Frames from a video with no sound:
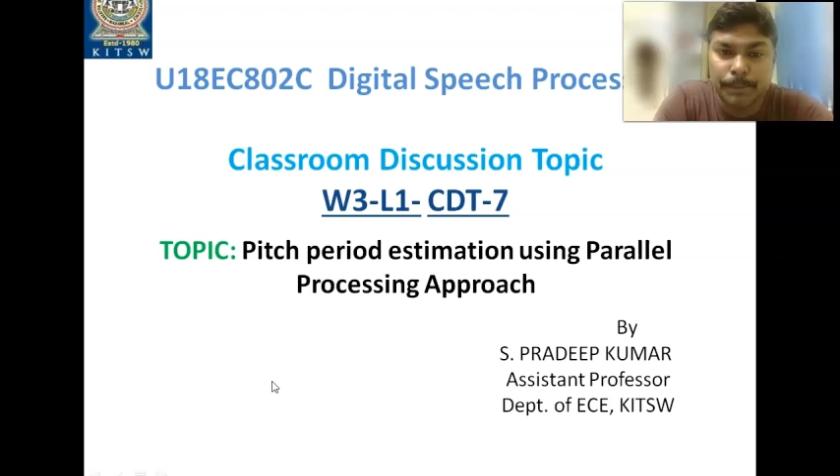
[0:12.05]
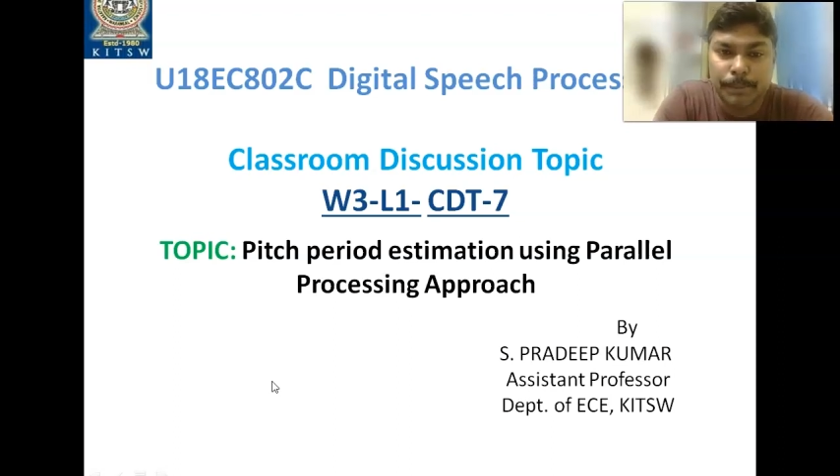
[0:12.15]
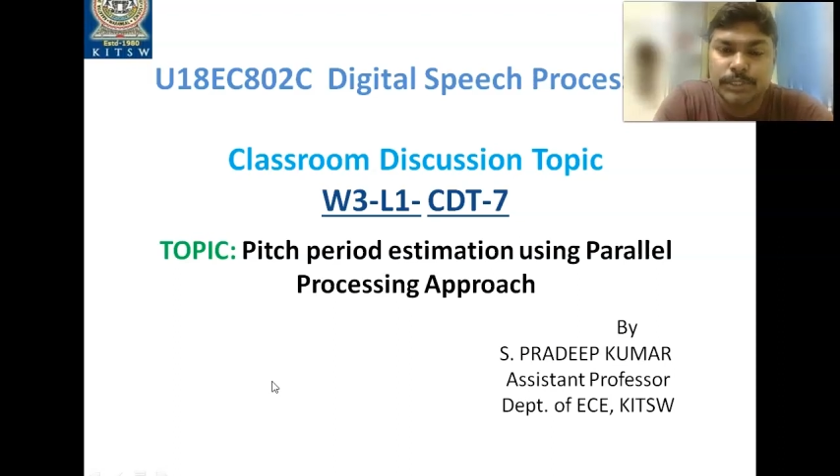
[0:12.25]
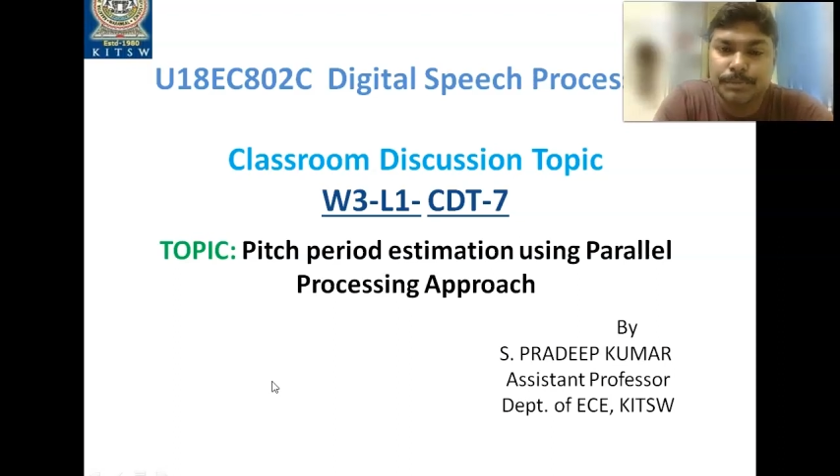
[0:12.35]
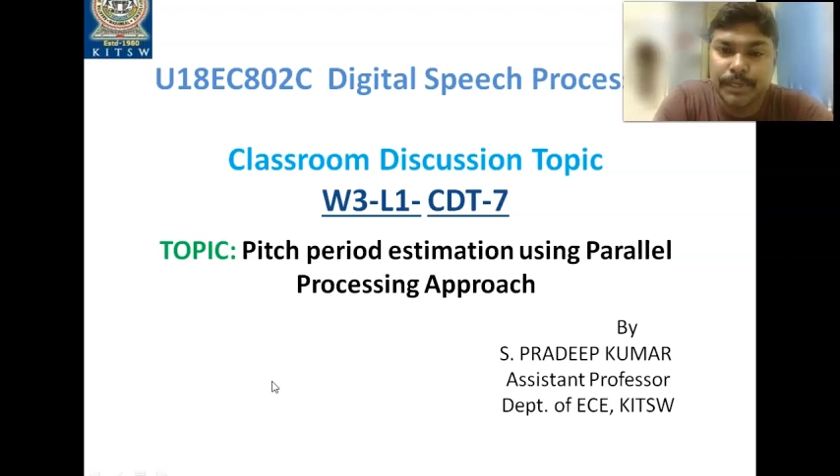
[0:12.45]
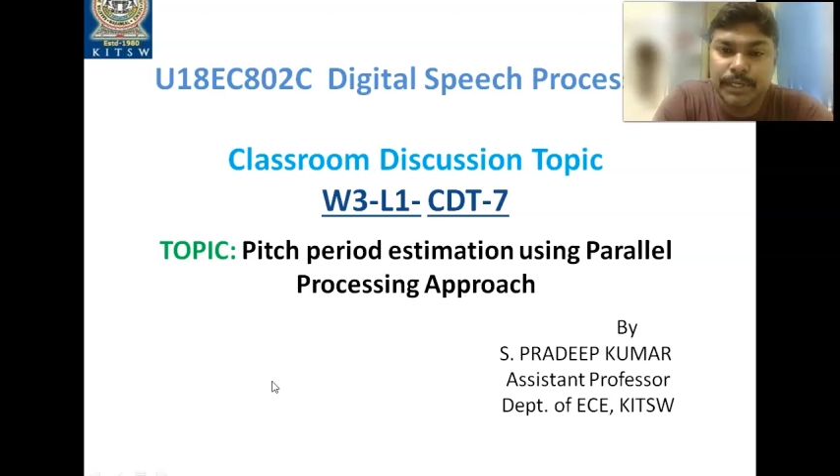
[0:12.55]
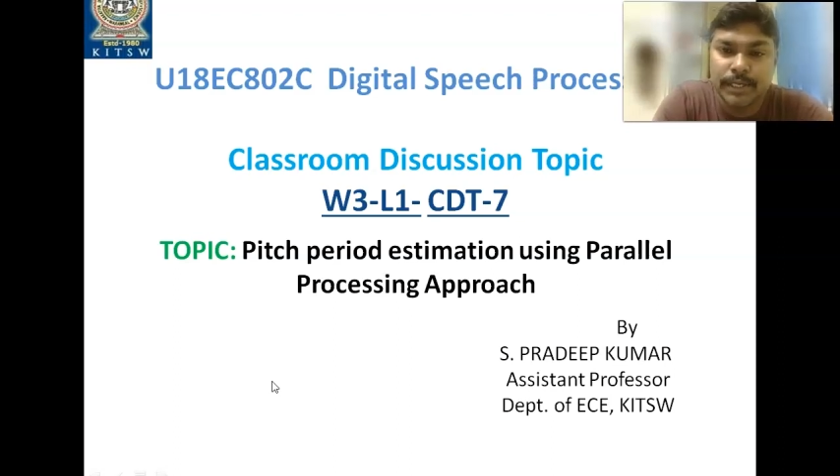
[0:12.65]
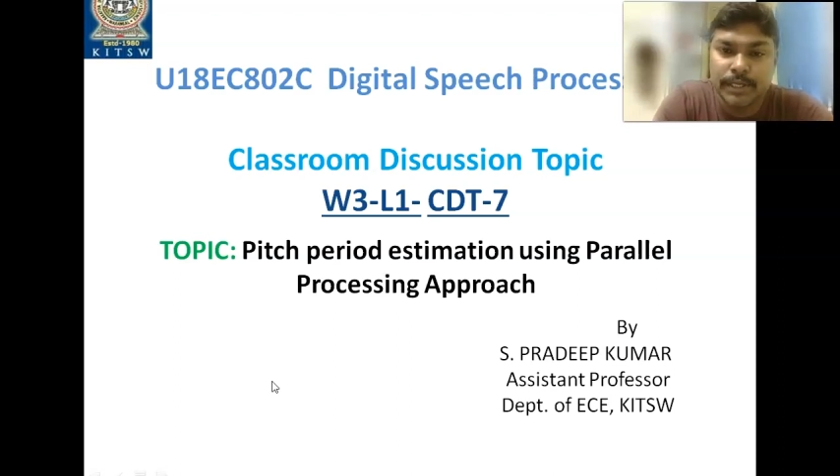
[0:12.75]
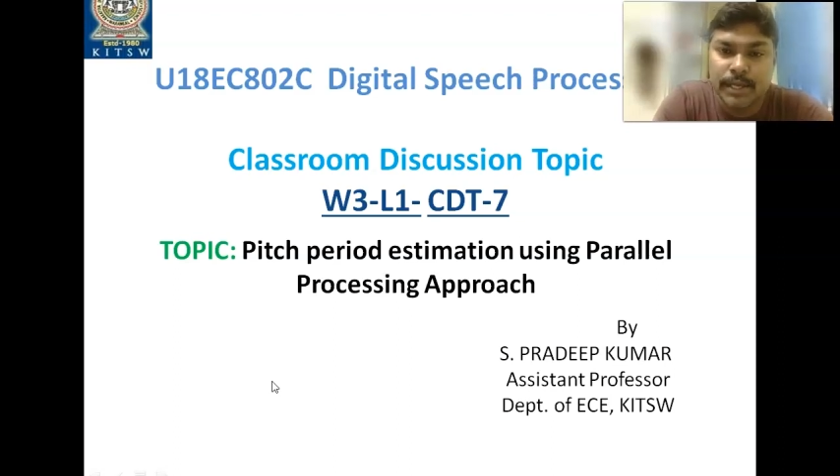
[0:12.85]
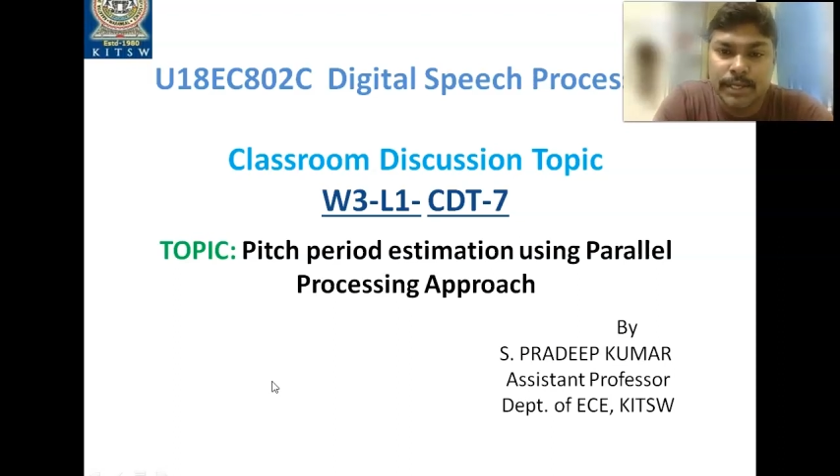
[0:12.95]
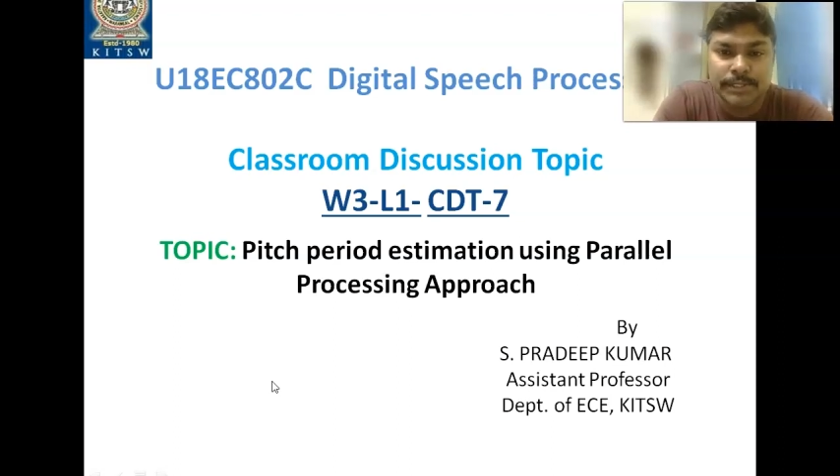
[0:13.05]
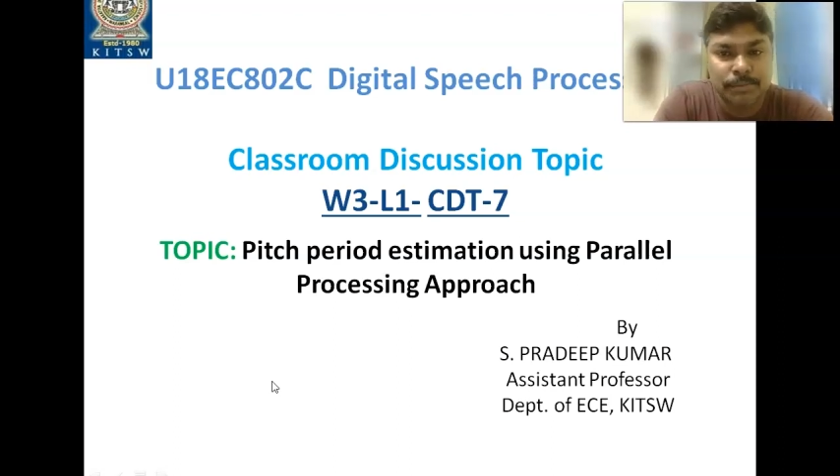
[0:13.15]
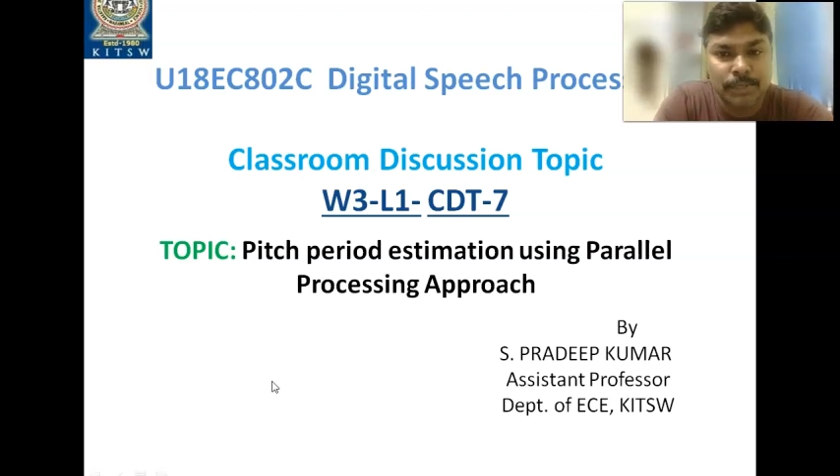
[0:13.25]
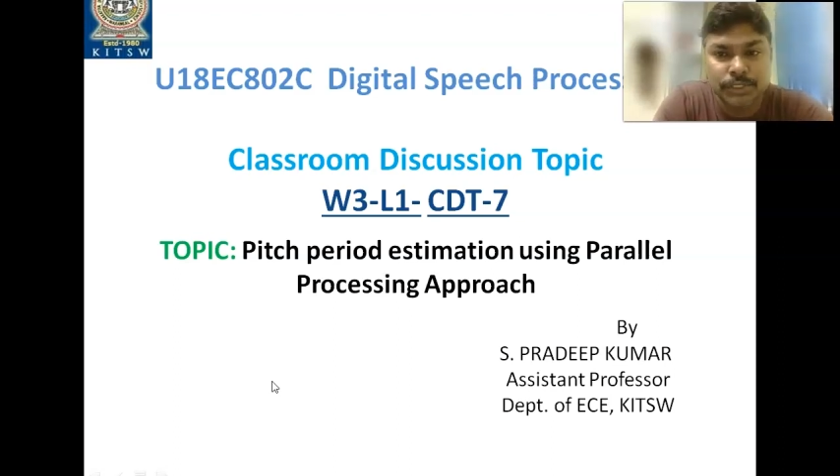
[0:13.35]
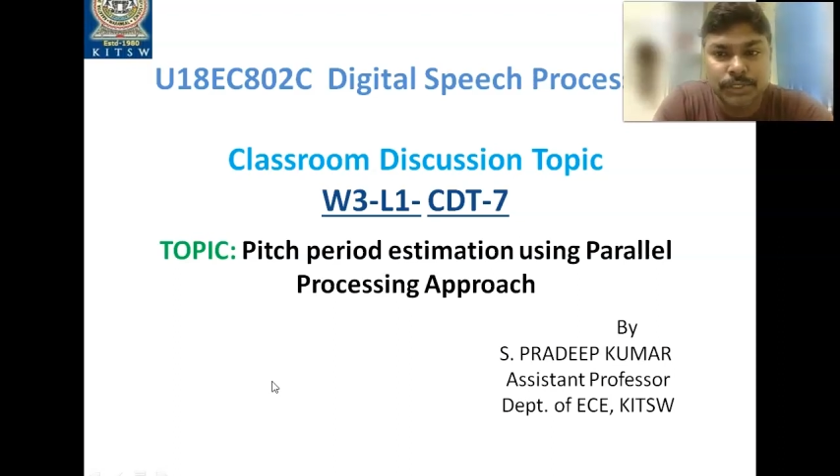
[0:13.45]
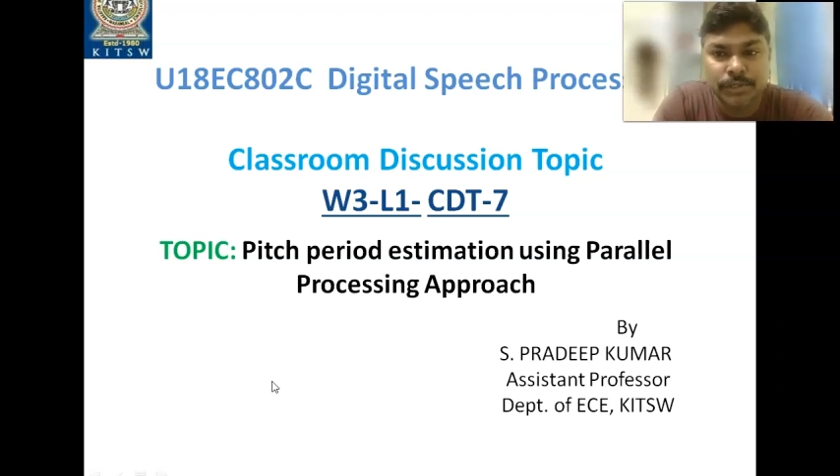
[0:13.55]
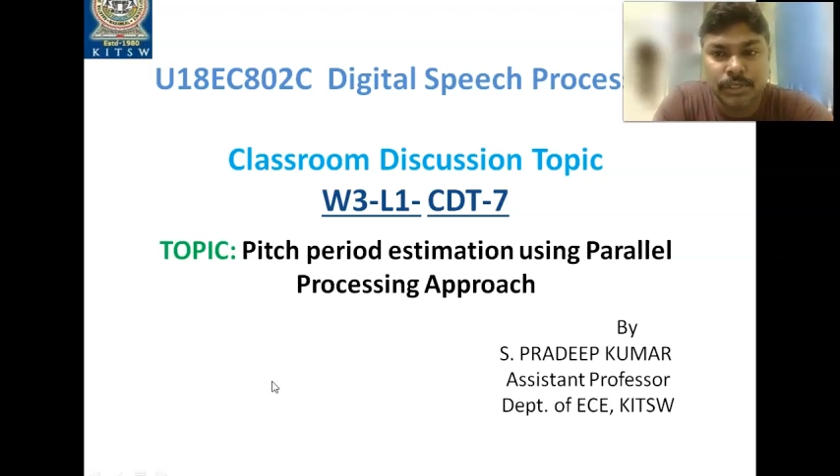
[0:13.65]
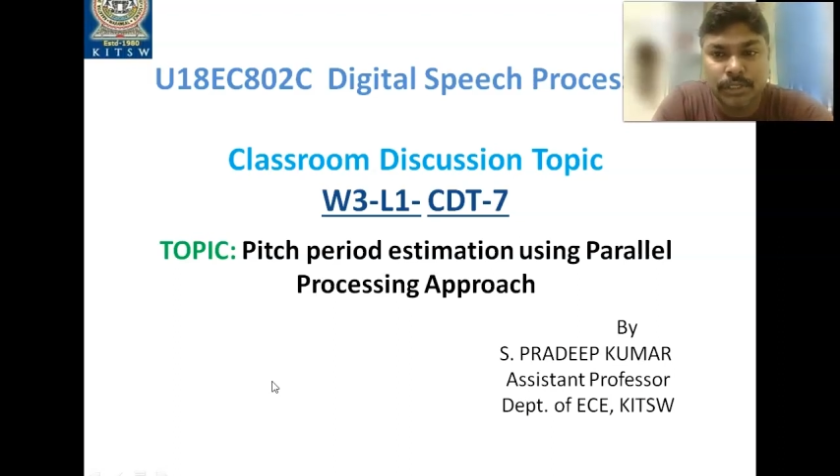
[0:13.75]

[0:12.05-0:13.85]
pitch period estimation